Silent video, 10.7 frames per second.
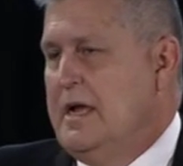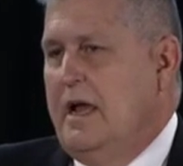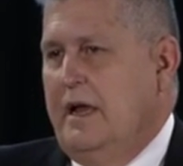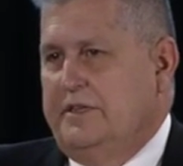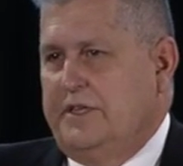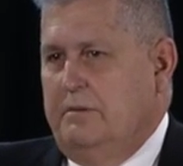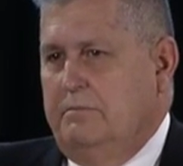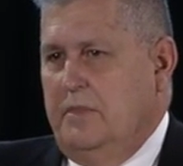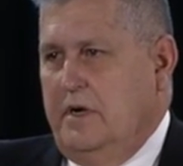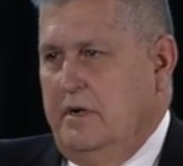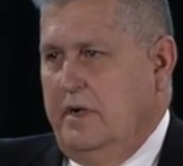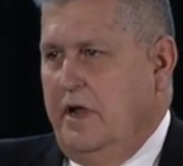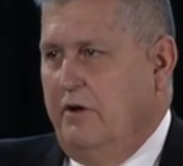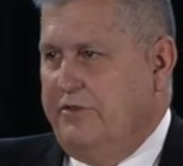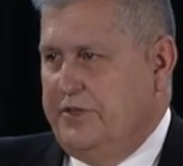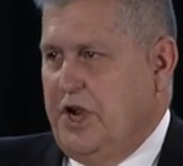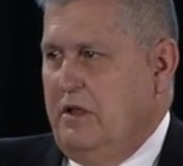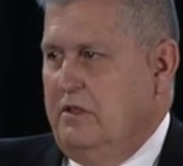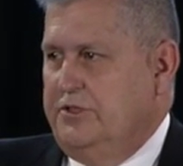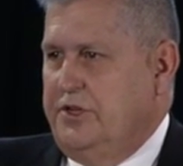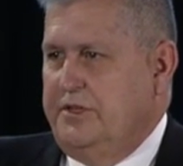has some health
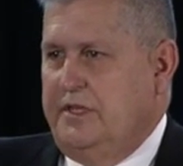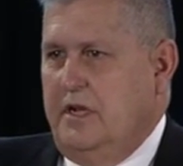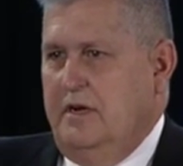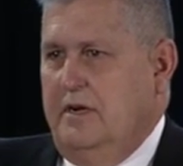challenges,